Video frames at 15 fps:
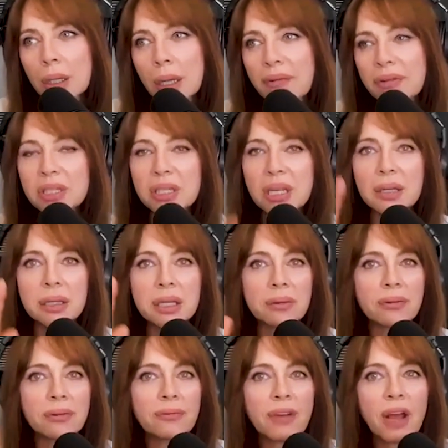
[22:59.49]
have slightly
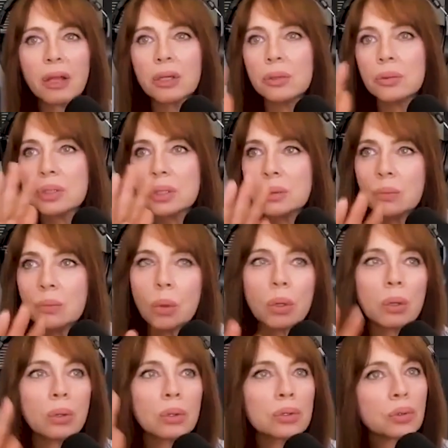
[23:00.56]
different values and
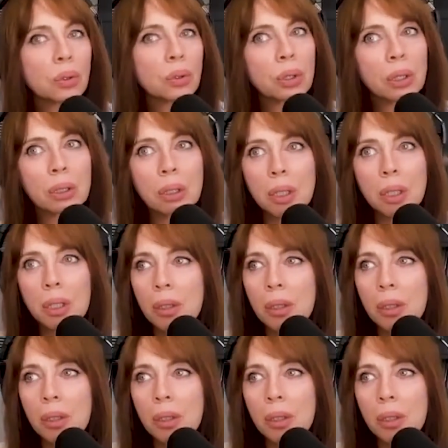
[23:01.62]
morals or